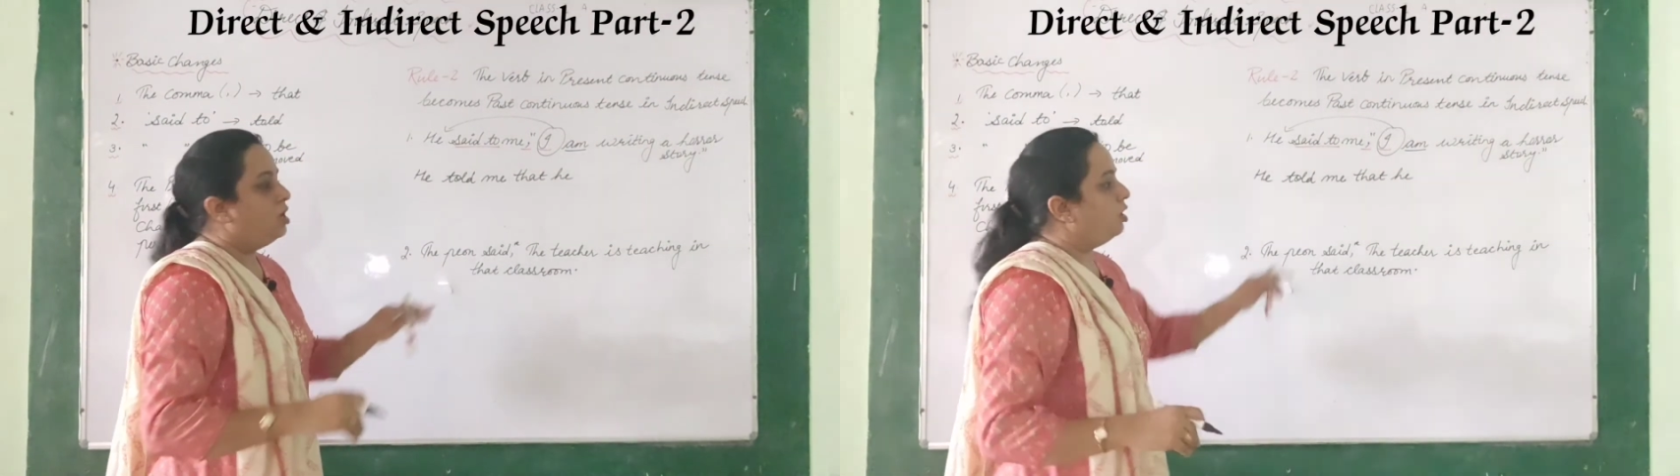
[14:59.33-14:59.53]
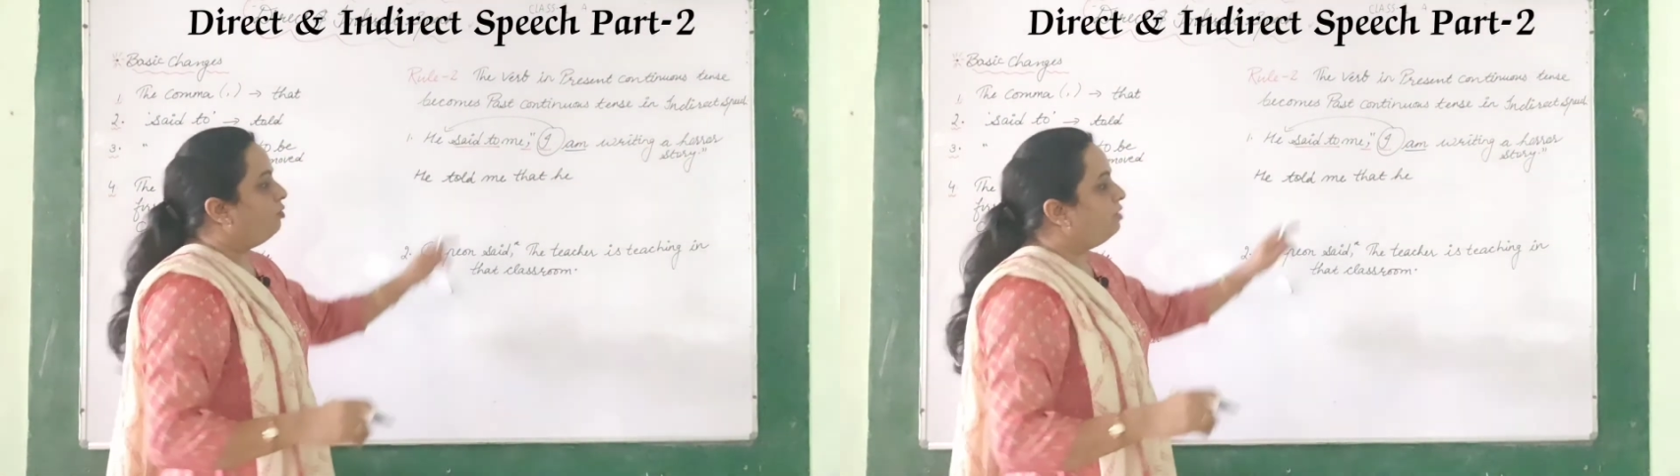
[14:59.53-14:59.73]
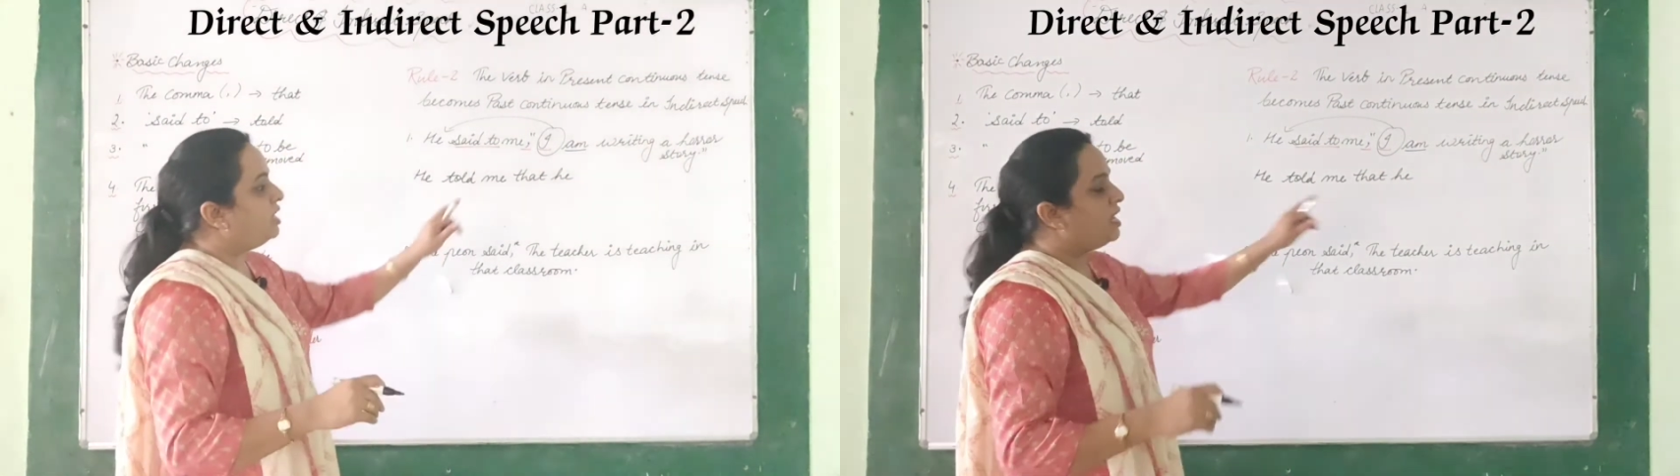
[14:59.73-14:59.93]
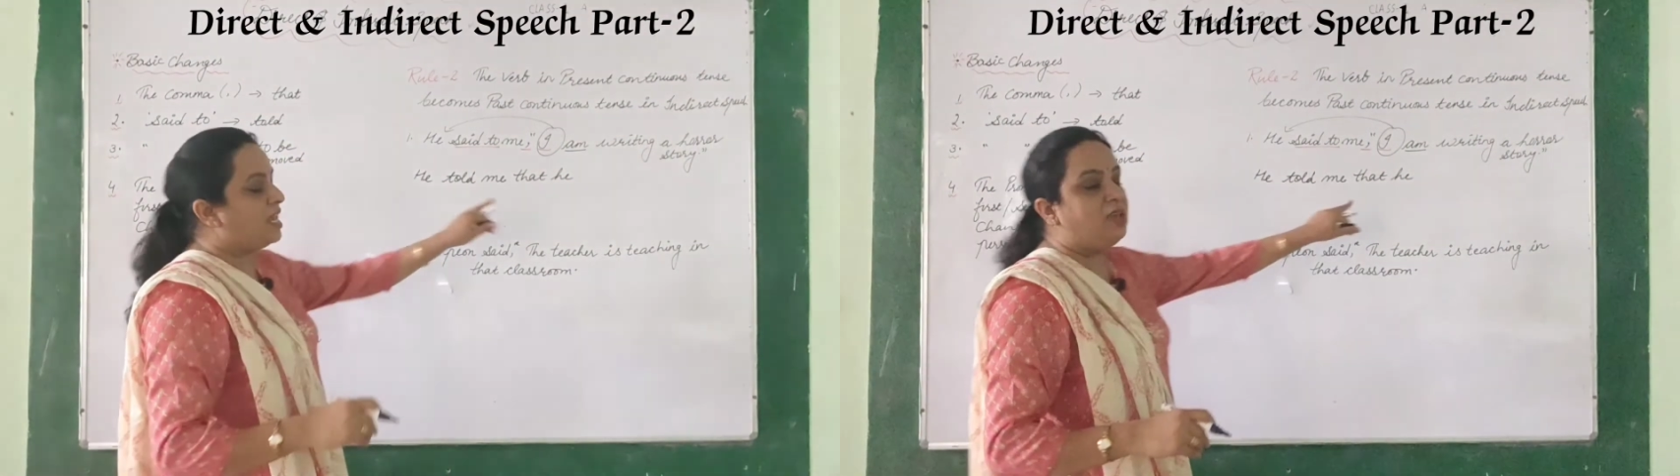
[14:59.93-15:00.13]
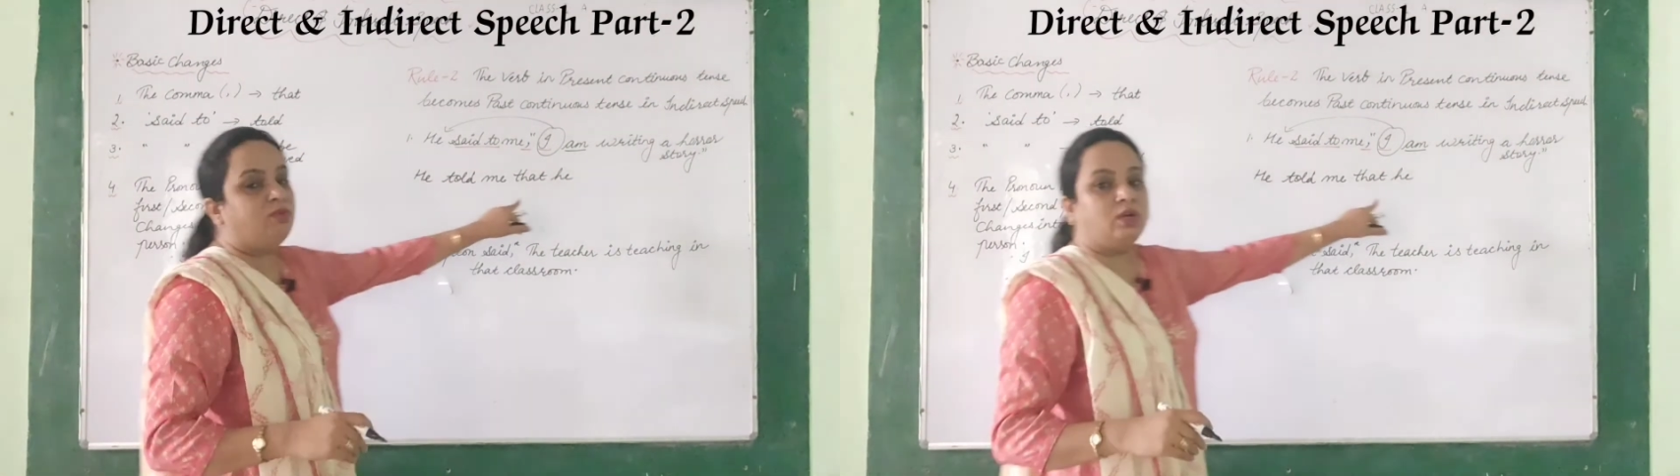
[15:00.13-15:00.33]
Now with he,
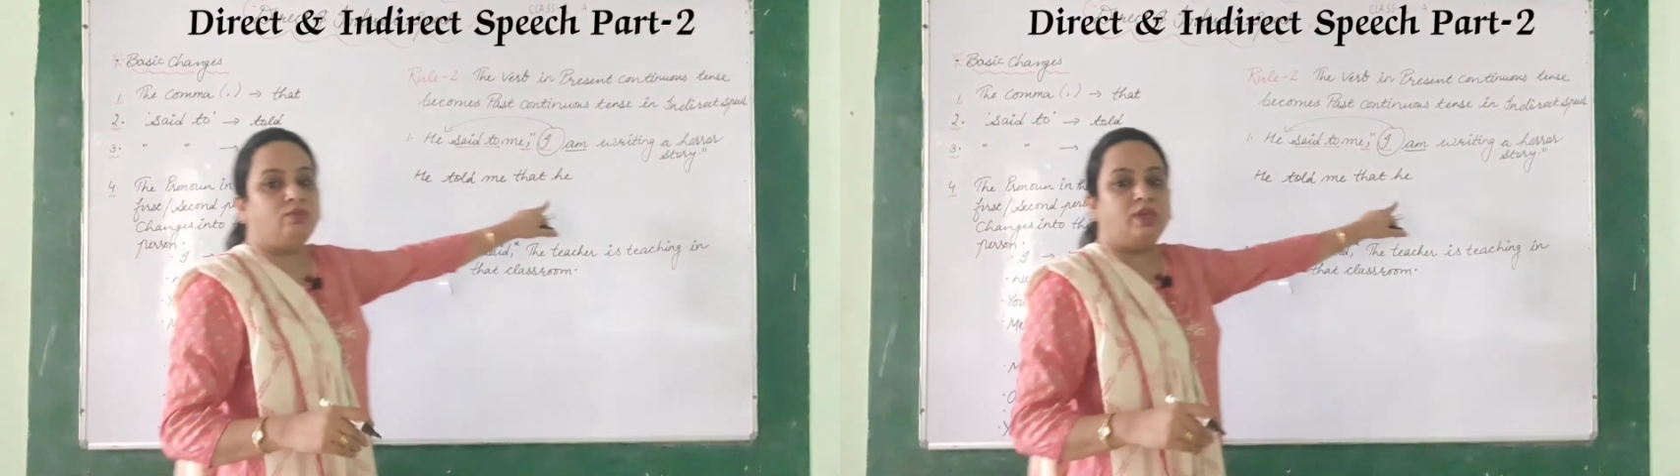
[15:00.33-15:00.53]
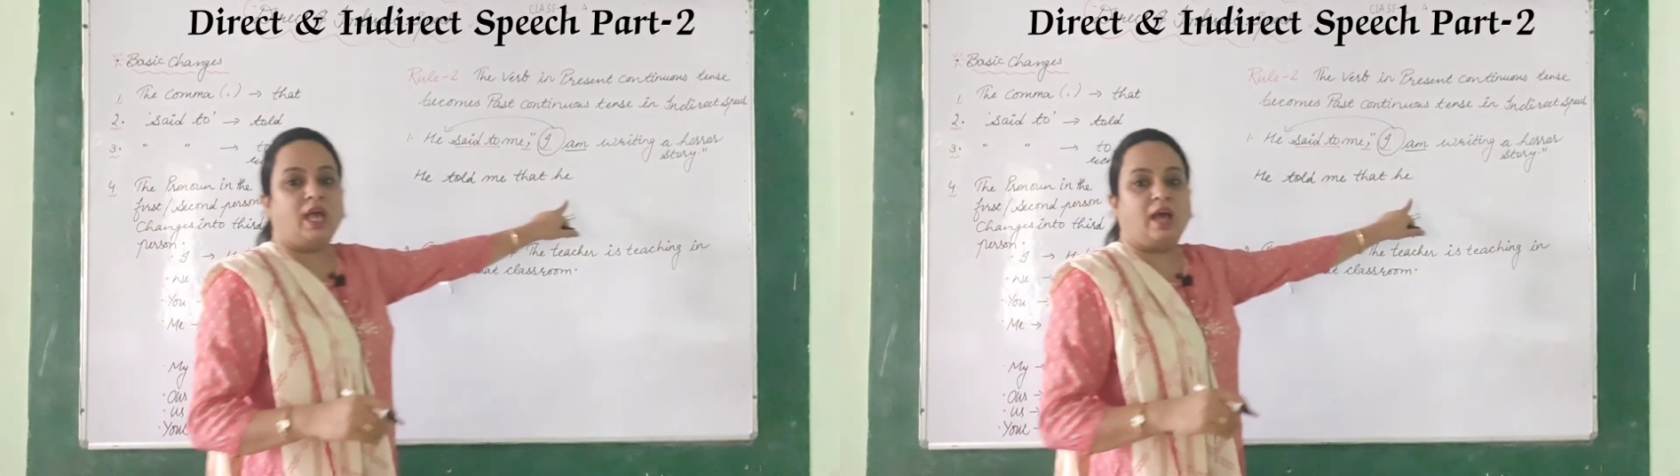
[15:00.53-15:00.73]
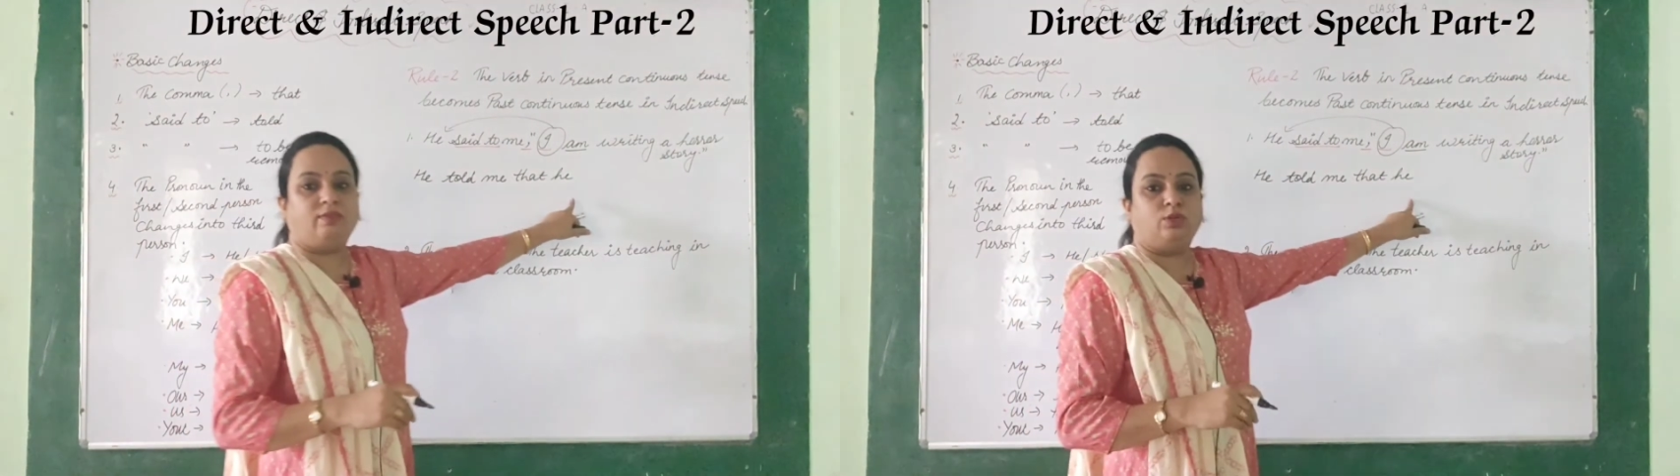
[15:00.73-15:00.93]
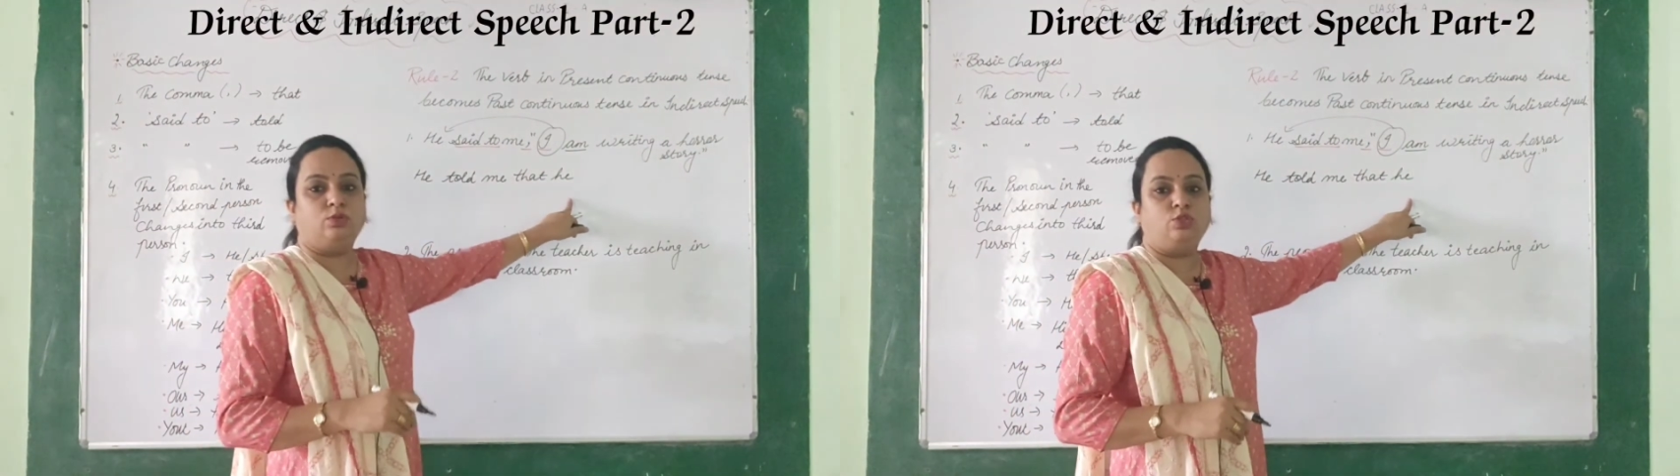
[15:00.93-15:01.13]
what we have to